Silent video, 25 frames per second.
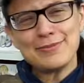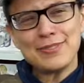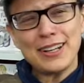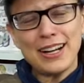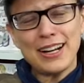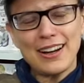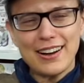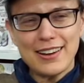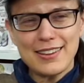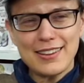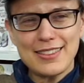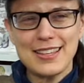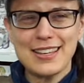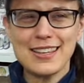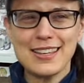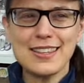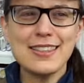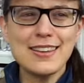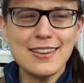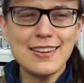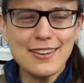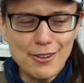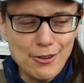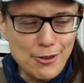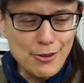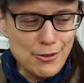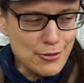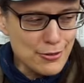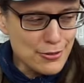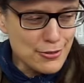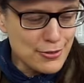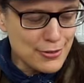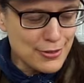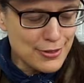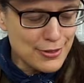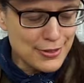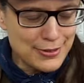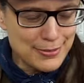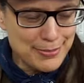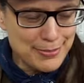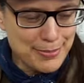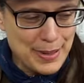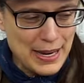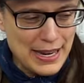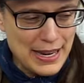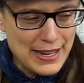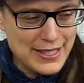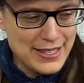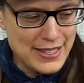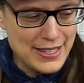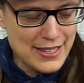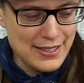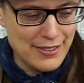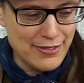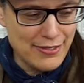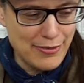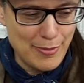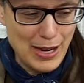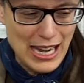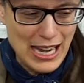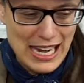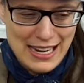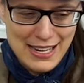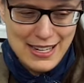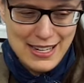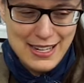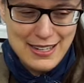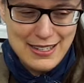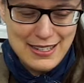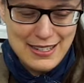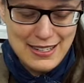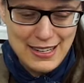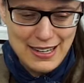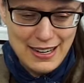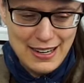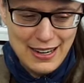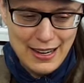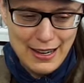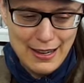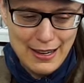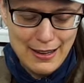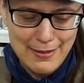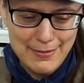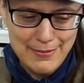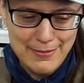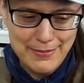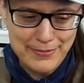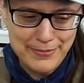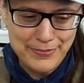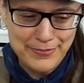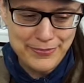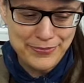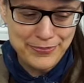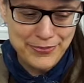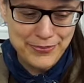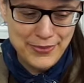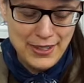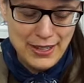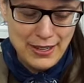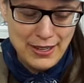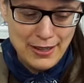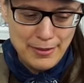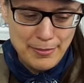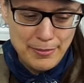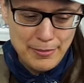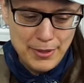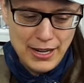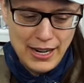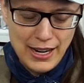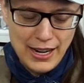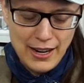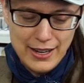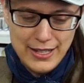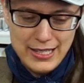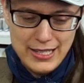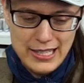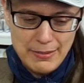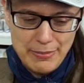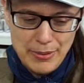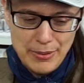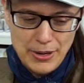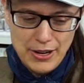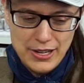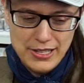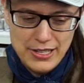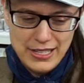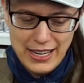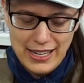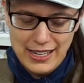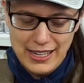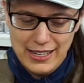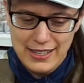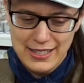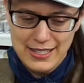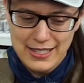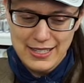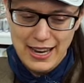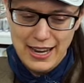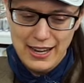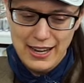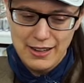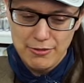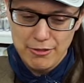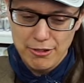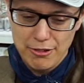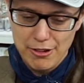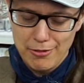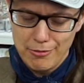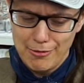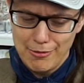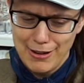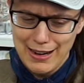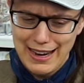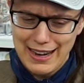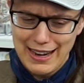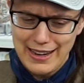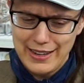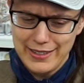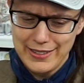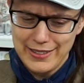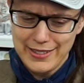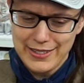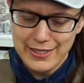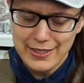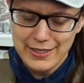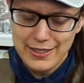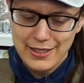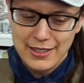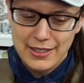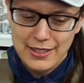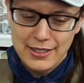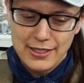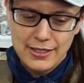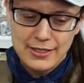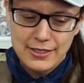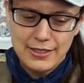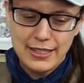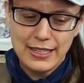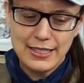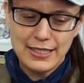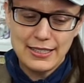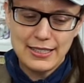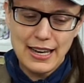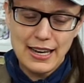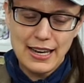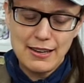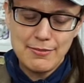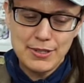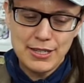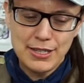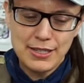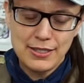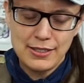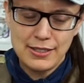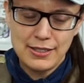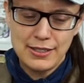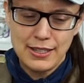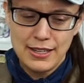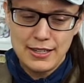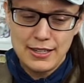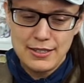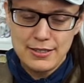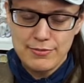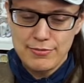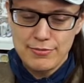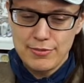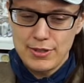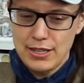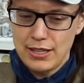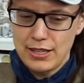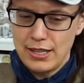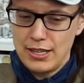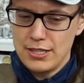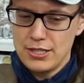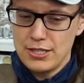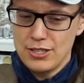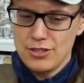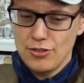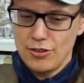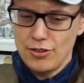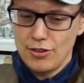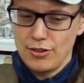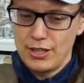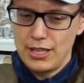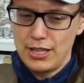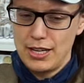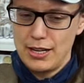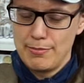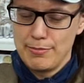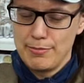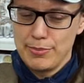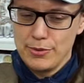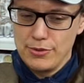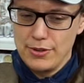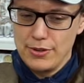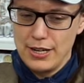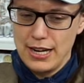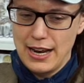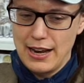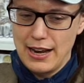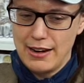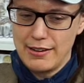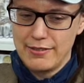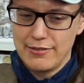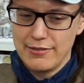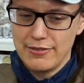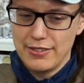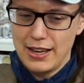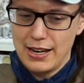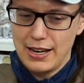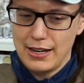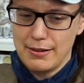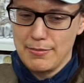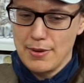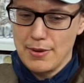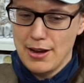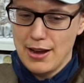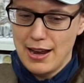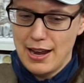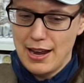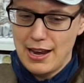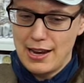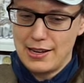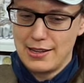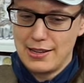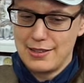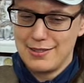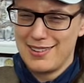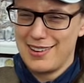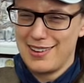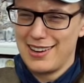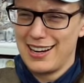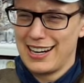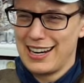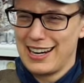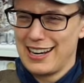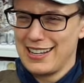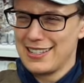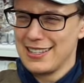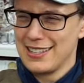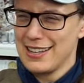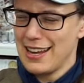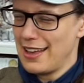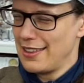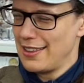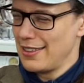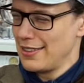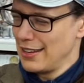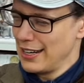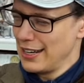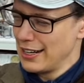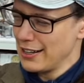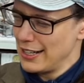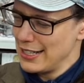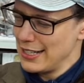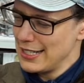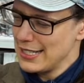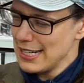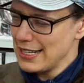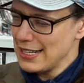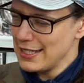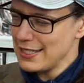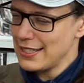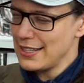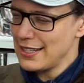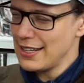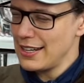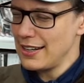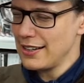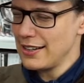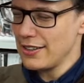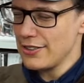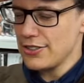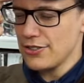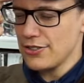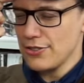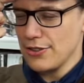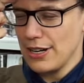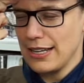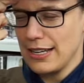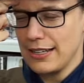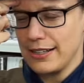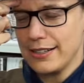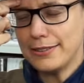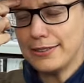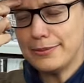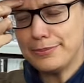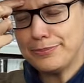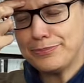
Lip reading: I think they're all pieces of me. But I suppose I can say in what ways. Like Damon is really strongly born out of like my, I guess, ethnic identity in Australia.